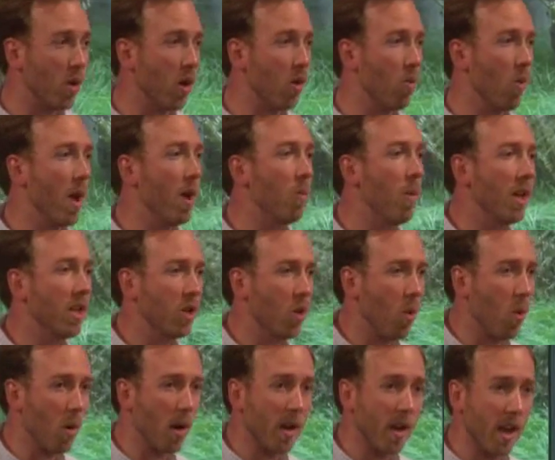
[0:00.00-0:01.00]
are a great way to
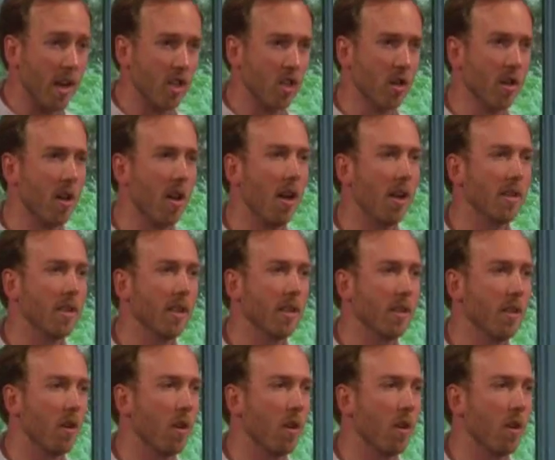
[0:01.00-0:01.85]
organize your content.